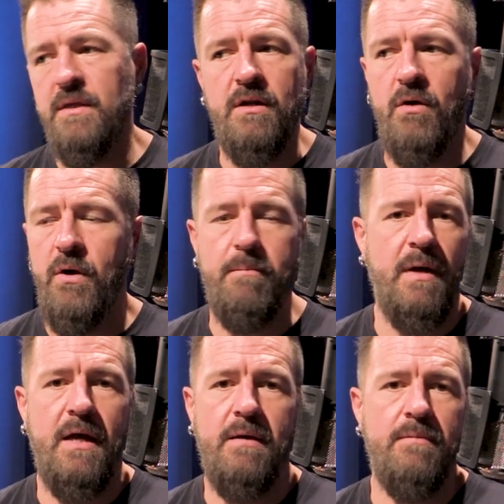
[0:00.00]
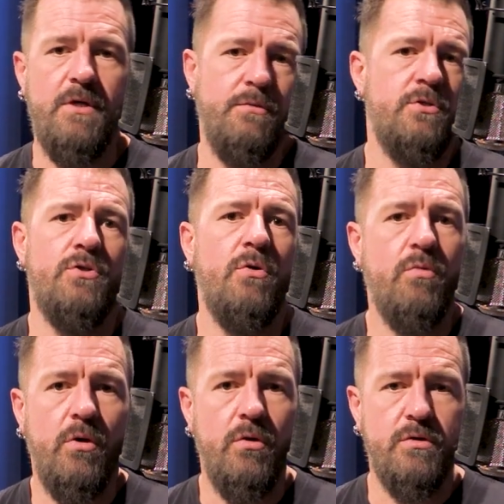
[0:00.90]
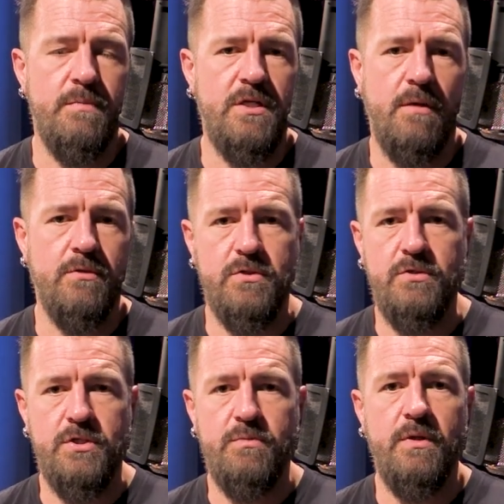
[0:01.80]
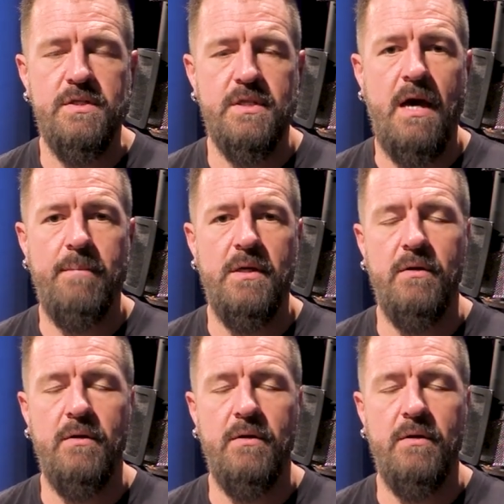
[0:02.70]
you know what, my double stroke rolls, my doubles are just really sloppy.